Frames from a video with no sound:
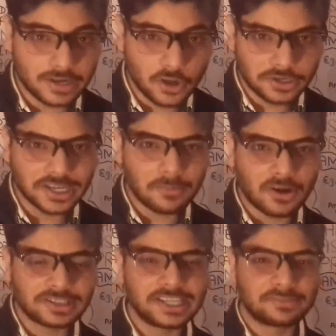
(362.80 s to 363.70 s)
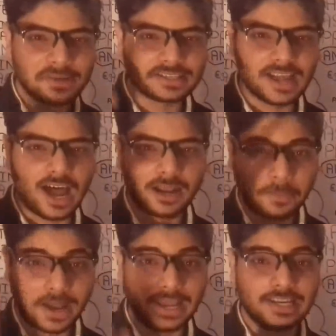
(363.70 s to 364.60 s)
we are talking about these means the
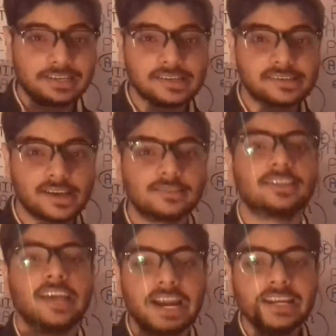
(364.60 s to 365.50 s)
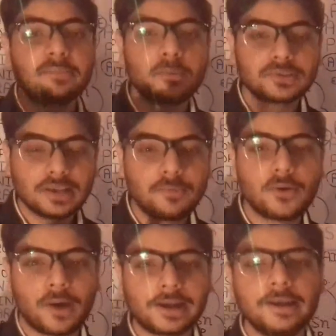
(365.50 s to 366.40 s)
alpha helix structure, directly optional
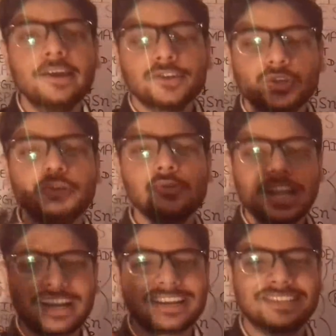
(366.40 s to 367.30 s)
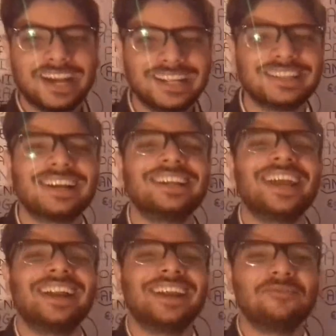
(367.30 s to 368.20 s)
for what? So you could understand in the
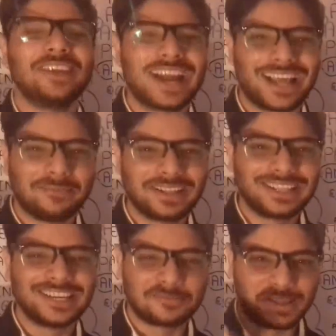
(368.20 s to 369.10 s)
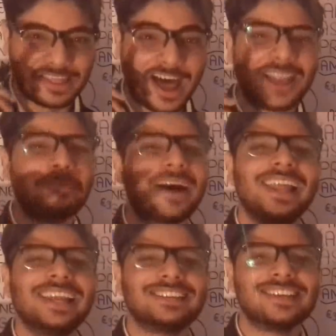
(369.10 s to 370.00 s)
DNA we are having these mean the
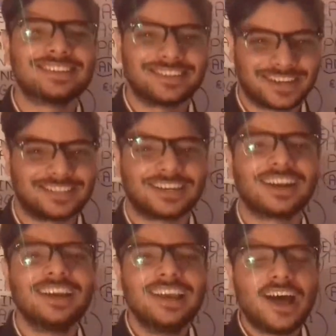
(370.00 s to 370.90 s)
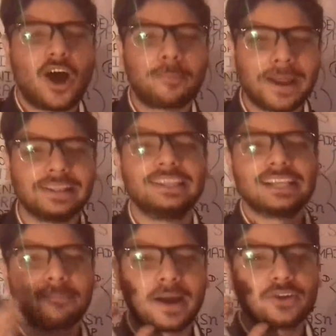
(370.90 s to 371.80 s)
alpha helix structure. Often
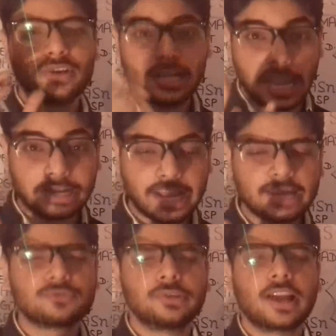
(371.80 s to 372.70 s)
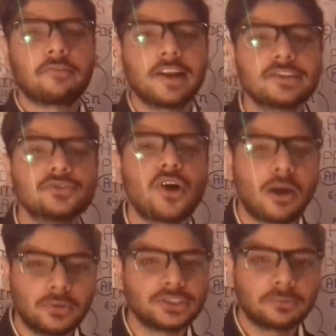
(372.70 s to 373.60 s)
these are particularly attached with reference to
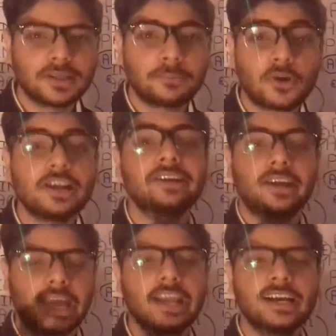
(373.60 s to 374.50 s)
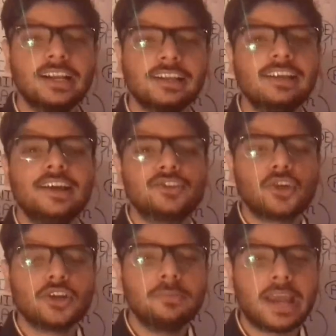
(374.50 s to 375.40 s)
how much of the bond angle.
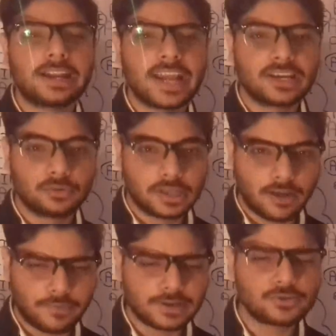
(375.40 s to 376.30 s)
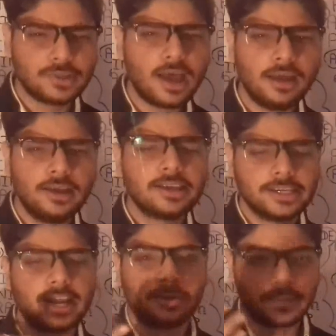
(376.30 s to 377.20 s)
So it will be attached with reference to the
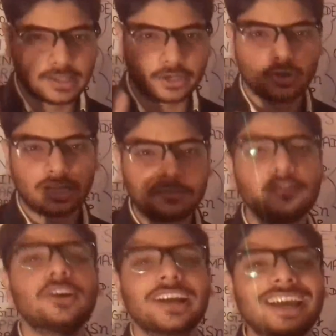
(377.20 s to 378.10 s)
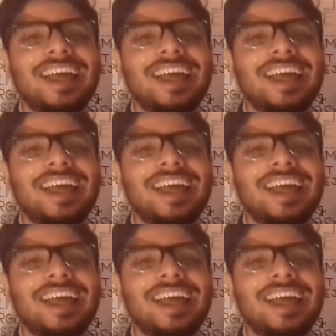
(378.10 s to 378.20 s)
here mean the 24